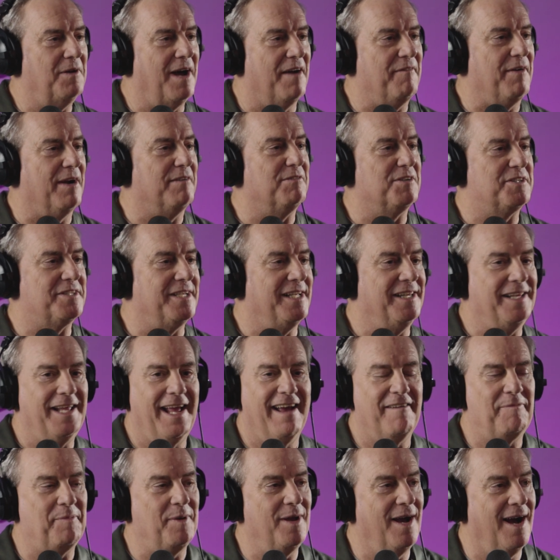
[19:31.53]
I've ever seen
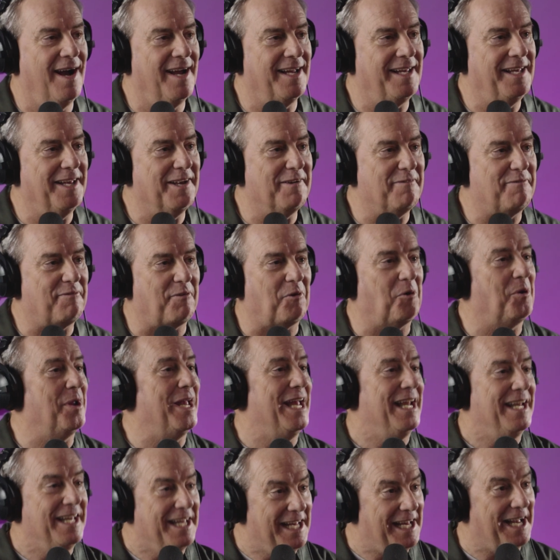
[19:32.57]
the FBI give for
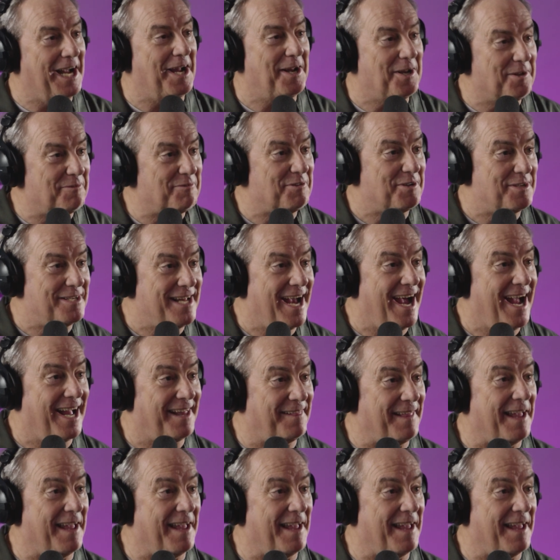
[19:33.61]
any kind of attack.